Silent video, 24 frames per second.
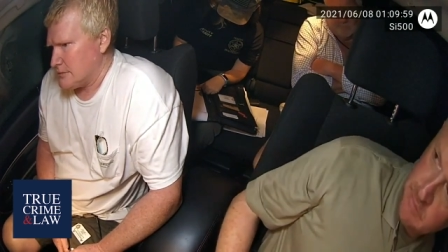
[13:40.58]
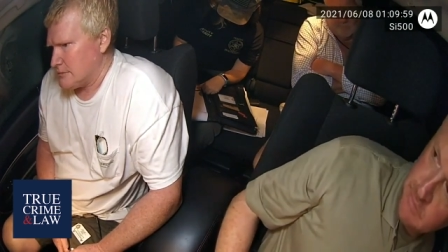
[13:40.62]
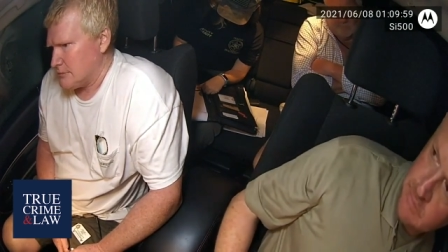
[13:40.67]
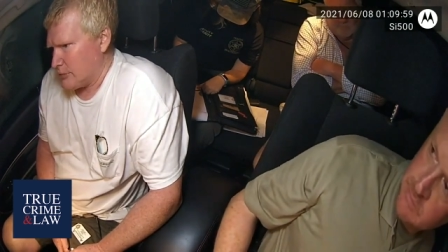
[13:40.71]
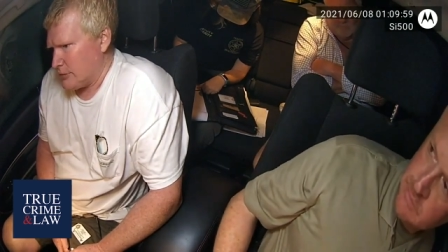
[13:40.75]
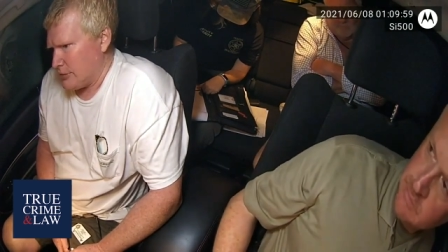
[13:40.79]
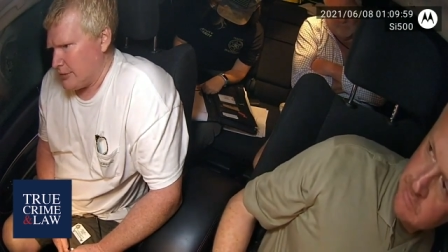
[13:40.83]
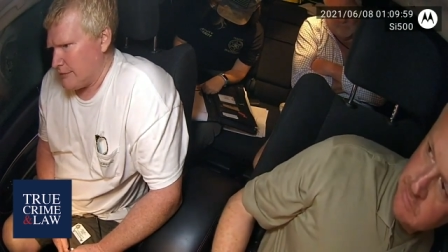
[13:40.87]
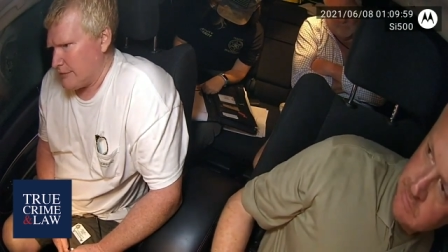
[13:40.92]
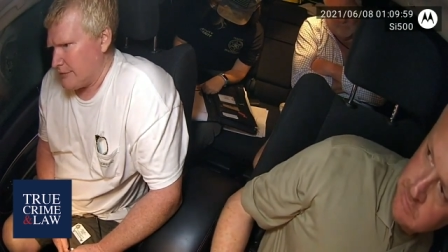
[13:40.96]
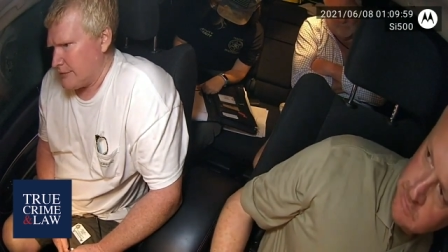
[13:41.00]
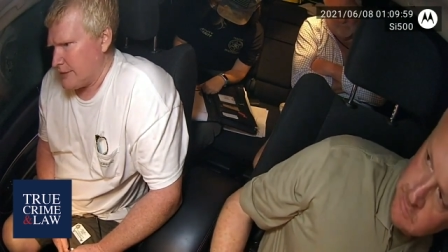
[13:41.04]

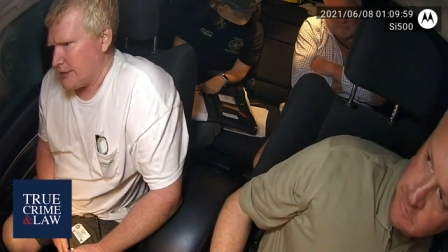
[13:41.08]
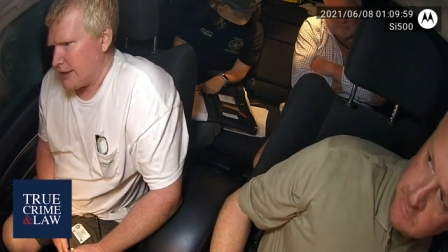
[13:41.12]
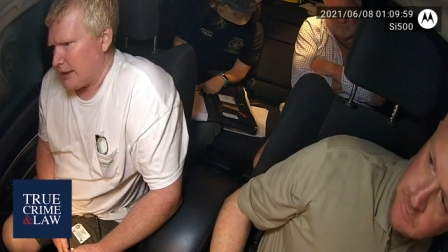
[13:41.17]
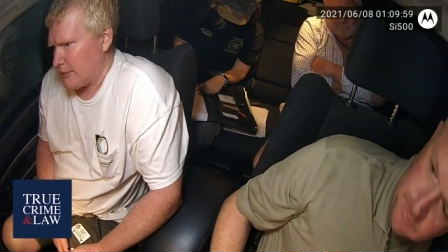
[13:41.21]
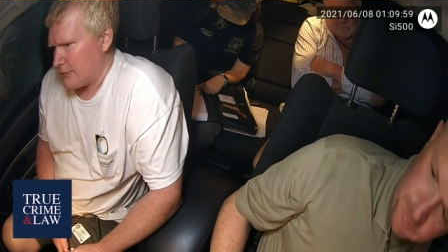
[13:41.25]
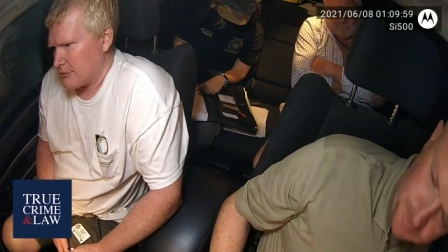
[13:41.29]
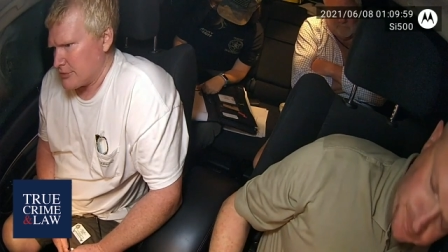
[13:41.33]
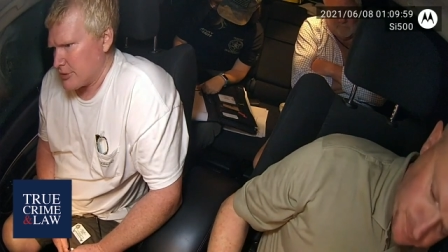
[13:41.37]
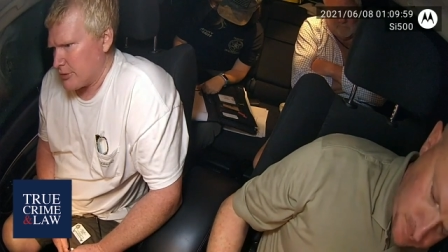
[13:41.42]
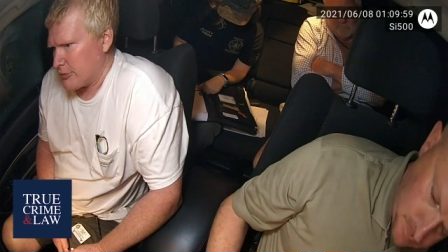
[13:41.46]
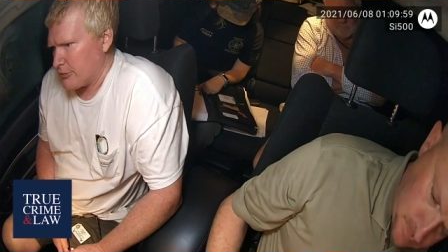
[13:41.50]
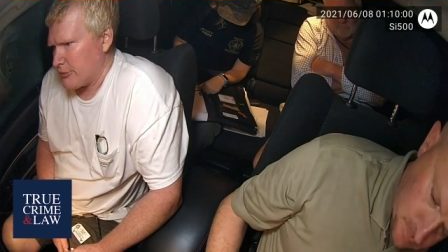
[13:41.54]
Briefly, I
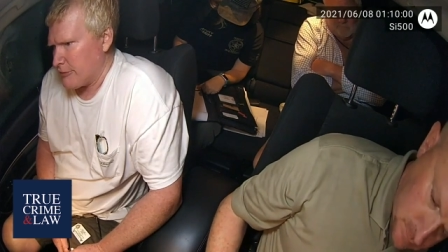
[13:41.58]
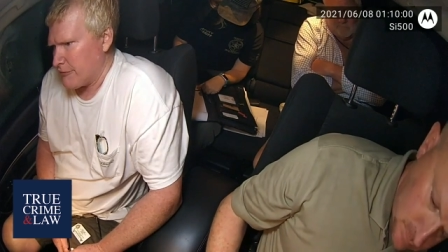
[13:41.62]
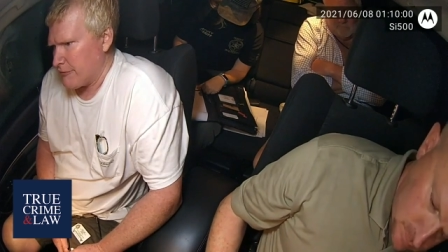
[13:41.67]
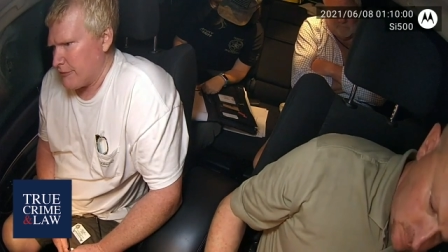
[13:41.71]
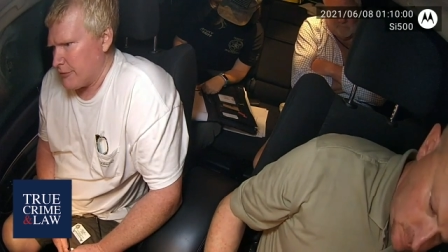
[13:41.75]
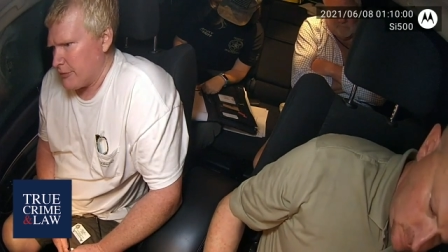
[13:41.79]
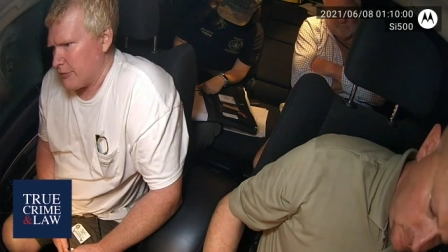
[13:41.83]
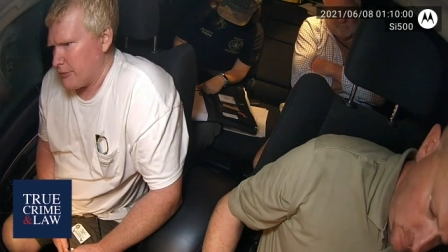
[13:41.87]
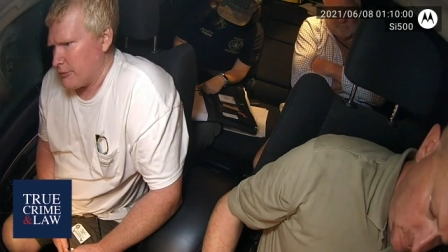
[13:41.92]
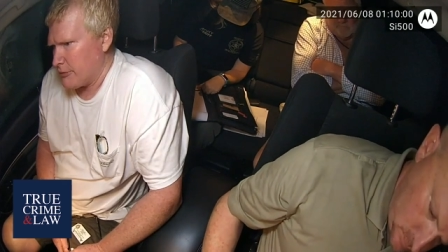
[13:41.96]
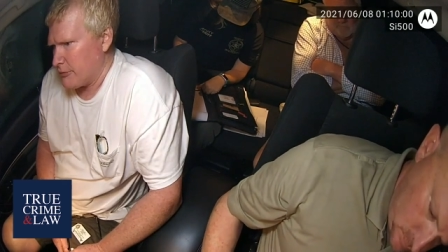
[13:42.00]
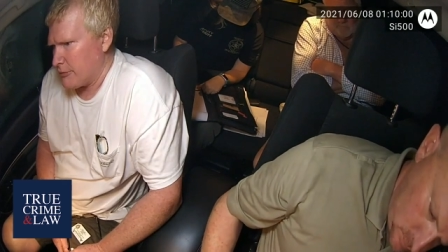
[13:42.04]
was on the
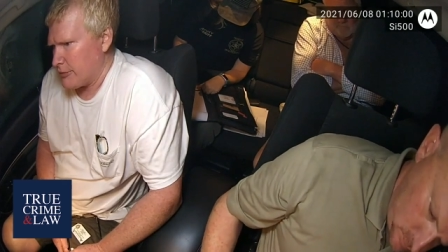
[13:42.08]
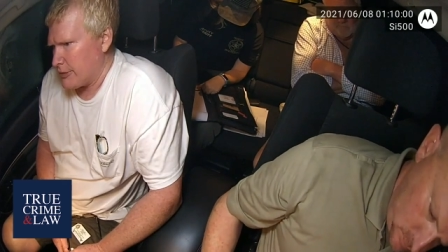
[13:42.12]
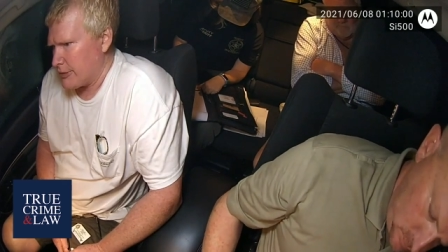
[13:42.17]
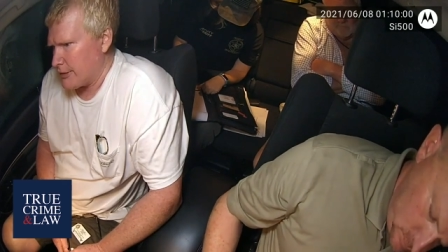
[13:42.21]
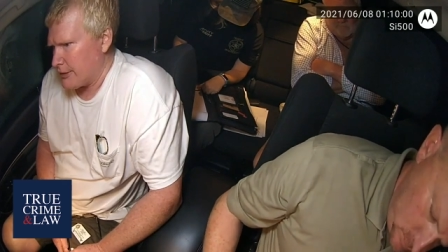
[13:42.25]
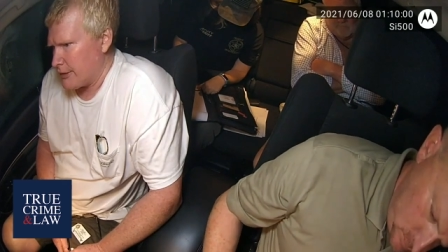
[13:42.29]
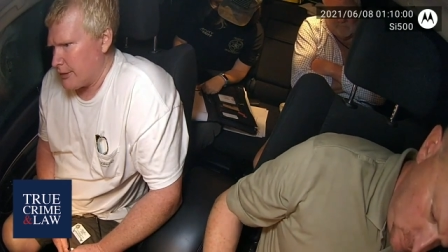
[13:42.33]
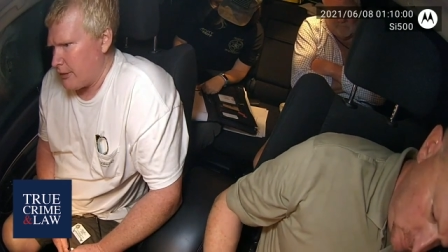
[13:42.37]
phone with a